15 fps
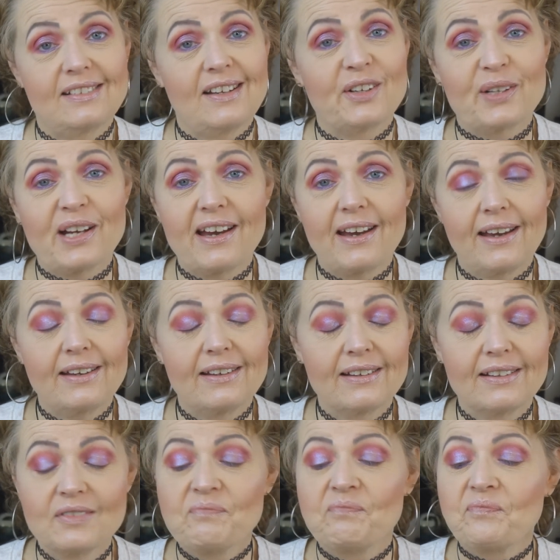Okay?
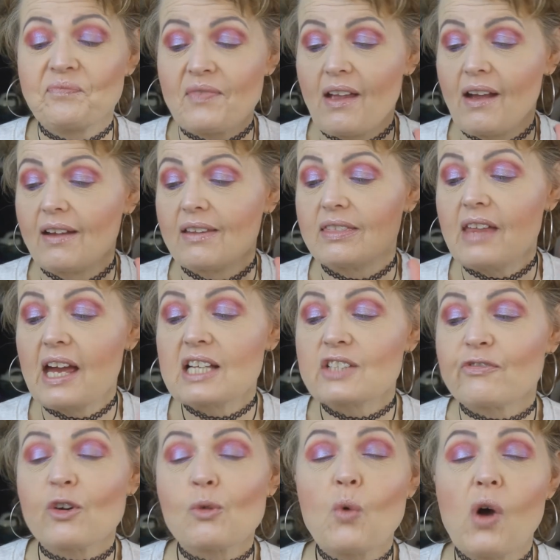Thanks
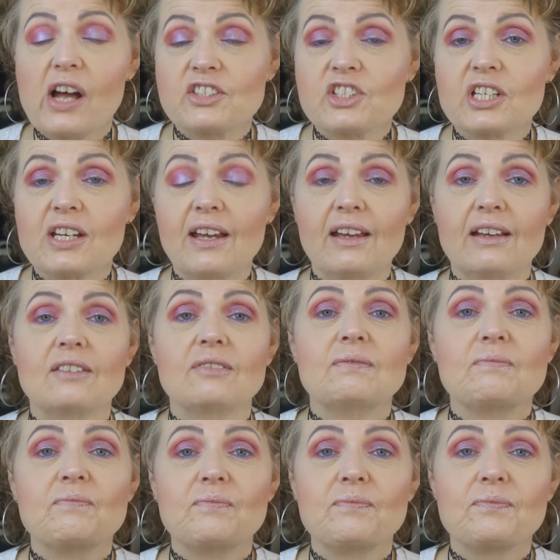for watching.
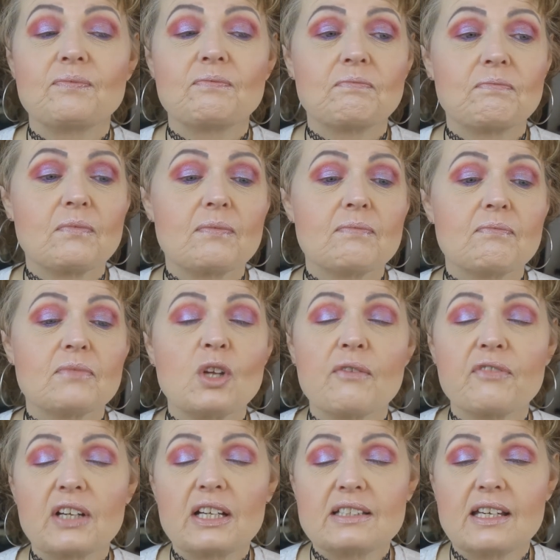Don't
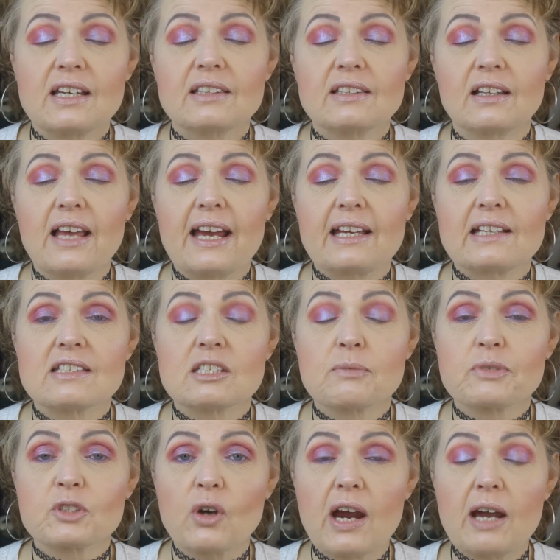forget to hit the like and
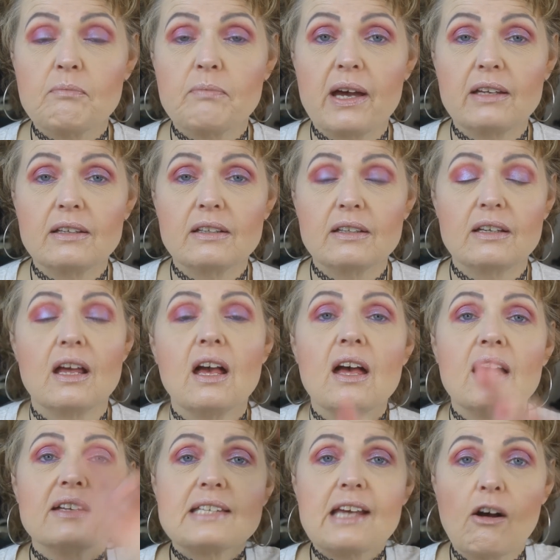subscribe button.
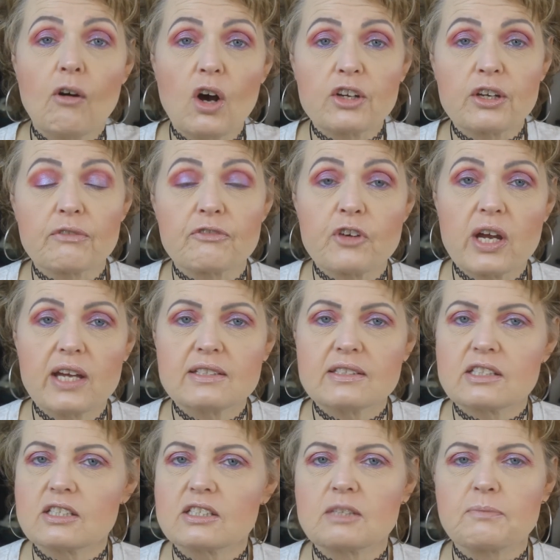Tell all your friends
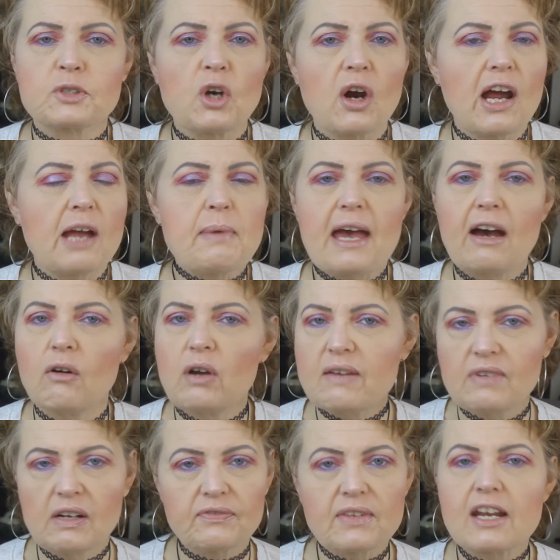to subscribe. Hell,
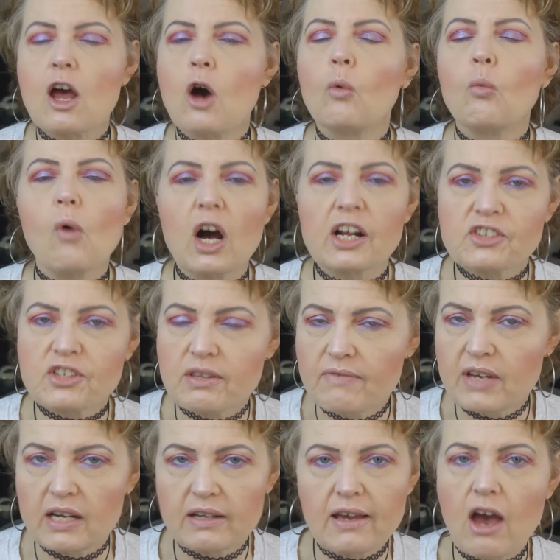even if they don't watch the
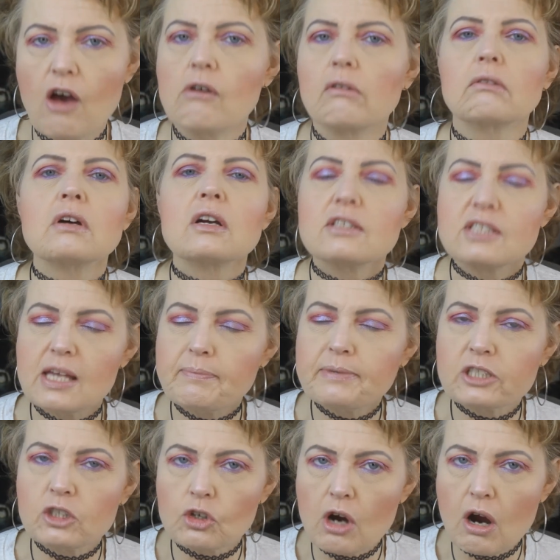video,
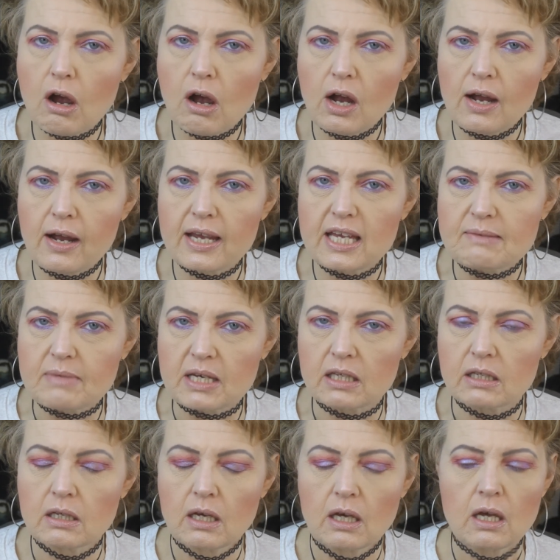subscribe!
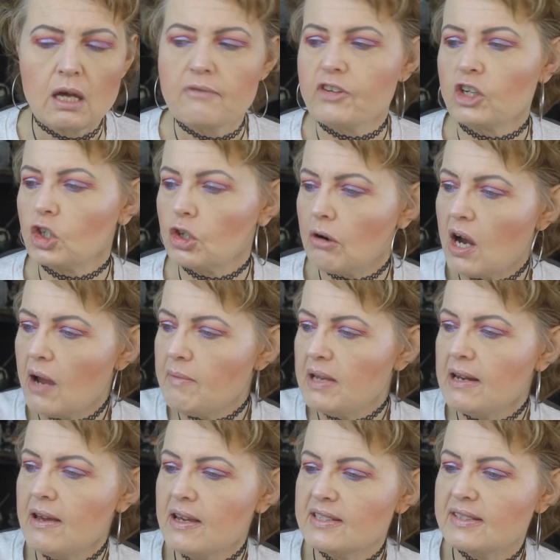For
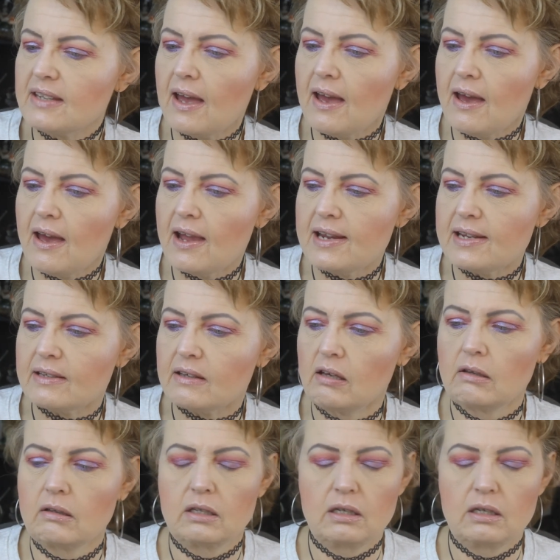crime's sake.